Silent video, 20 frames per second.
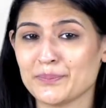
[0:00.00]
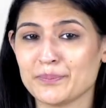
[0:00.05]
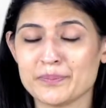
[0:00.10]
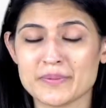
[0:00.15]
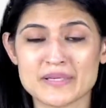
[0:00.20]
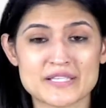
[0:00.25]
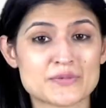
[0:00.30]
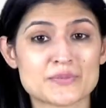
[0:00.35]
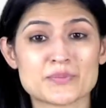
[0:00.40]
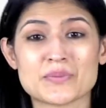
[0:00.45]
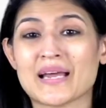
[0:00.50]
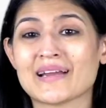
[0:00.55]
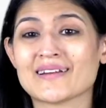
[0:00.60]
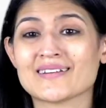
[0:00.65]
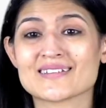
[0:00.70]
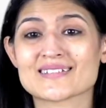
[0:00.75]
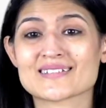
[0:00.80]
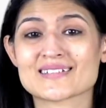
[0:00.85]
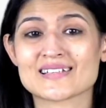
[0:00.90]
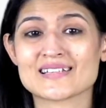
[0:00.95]
best
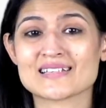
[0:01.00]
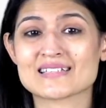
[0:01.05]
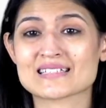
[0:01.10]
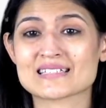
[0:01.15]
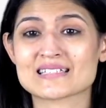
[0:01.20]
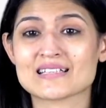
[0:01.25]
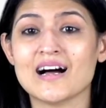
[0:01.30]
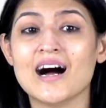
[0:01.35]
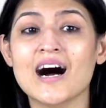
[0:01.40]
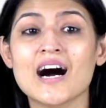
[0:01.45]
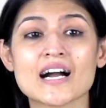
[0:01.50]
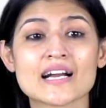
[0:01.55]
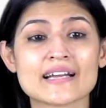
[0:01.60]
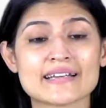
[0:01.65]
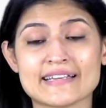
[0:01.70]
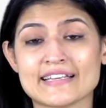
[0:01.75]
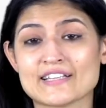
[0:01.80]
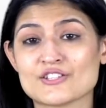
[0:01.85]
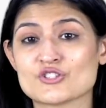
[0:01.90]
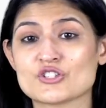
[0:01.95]
practices,
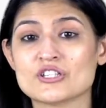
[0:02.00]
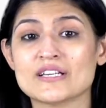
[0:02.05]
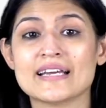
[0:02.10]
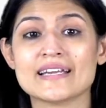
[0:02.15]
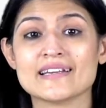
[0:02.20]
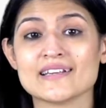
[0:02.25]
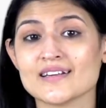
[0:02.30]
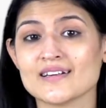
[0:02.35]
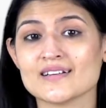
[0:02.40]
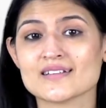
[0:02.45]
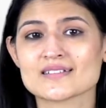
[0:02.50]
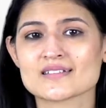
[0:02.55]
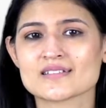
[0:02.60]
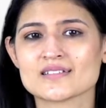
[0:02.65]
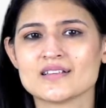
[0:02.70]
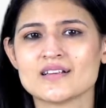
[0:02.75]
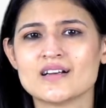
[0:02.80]
architectural ideas.